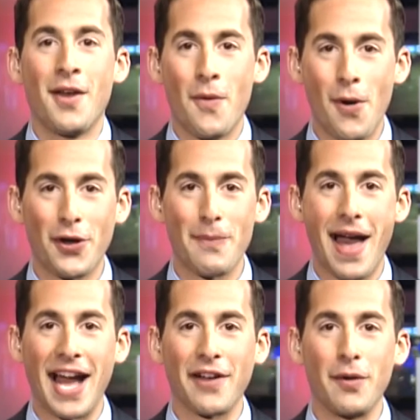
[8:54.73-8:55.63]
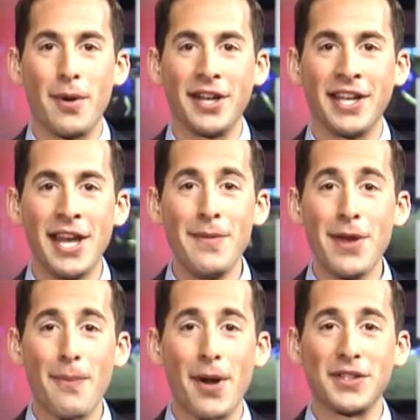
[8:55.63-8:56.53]
Welcome back, everybody. Hit me
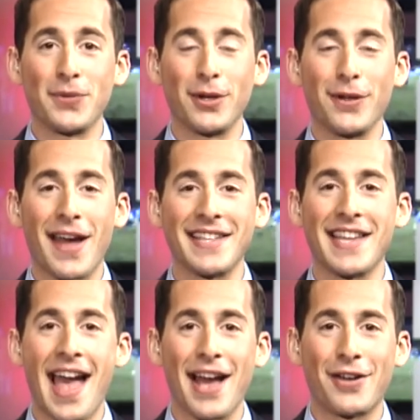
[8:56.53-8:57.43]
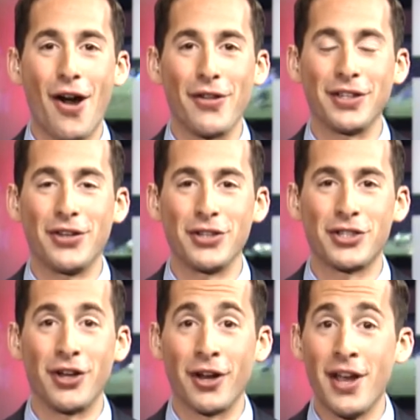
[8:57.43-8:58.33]
up on Twitter. That's at Colin
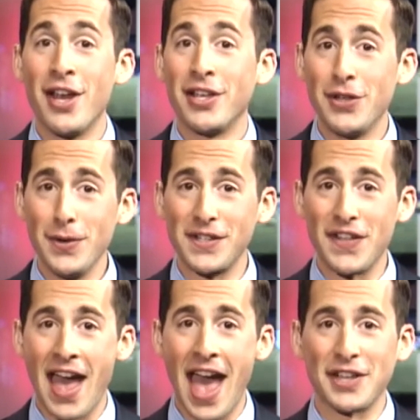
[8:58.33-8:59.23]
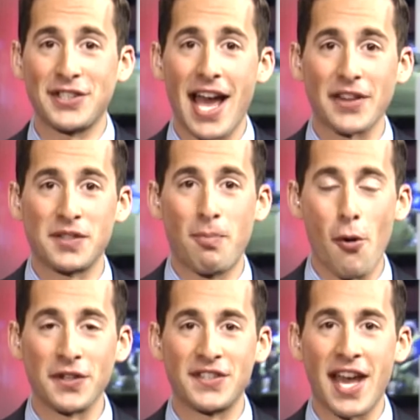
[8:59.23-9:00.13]
Kushner. Using the hashtag
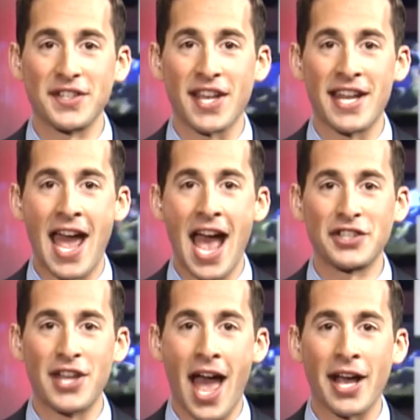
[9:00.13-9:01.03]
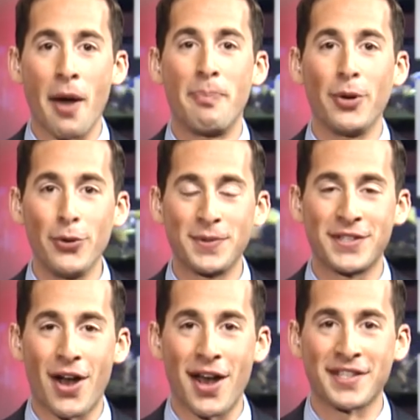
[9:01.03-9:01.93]
#TheSportsDesk and hashtag
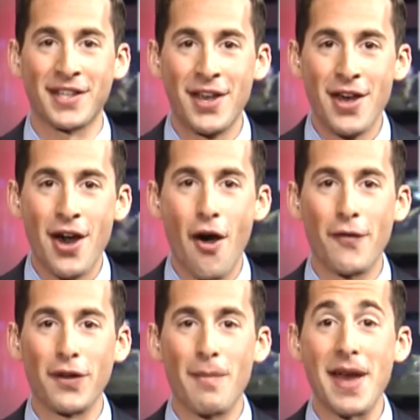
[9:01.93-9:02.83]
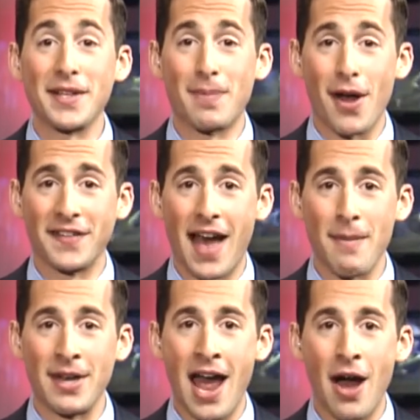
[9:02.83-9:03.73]
#BoomSauce. Over to the baseball
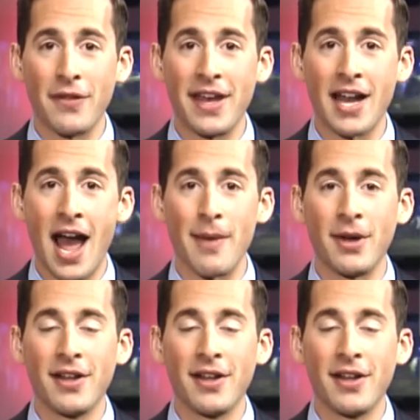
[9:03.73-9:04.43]
diamond now. The Anaheim